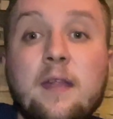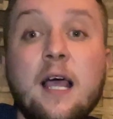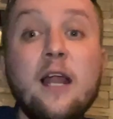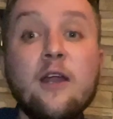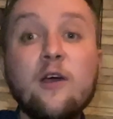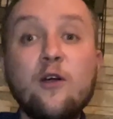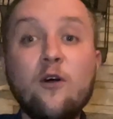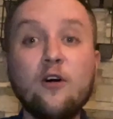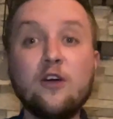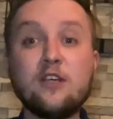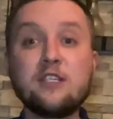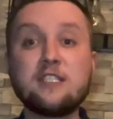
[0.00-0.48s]
Hello
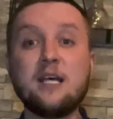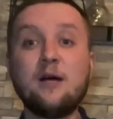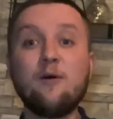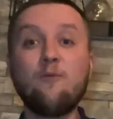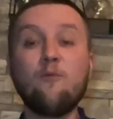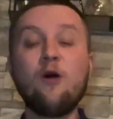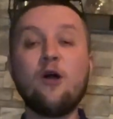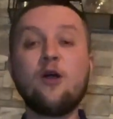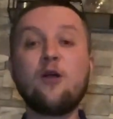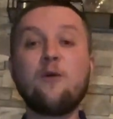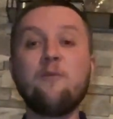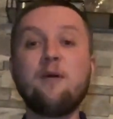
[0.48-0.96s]
guys and
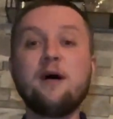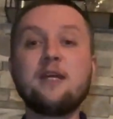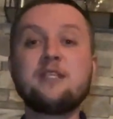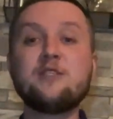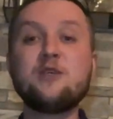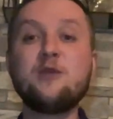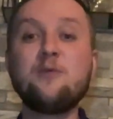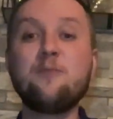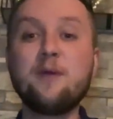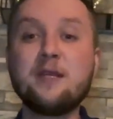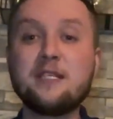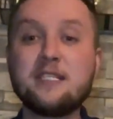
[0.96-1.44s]
welcome back
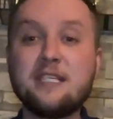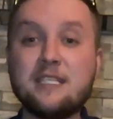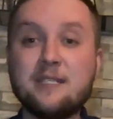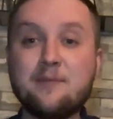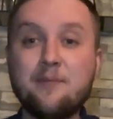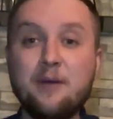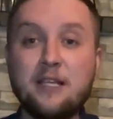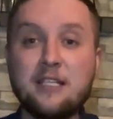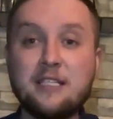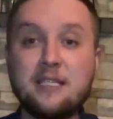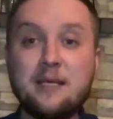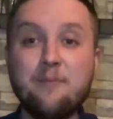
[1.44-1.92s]
to Business
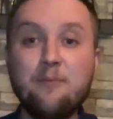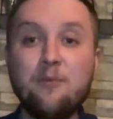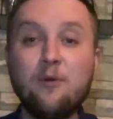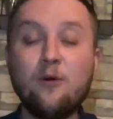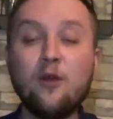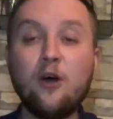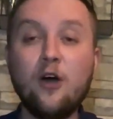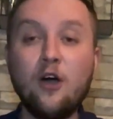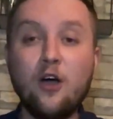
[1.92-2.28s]
Made Simple.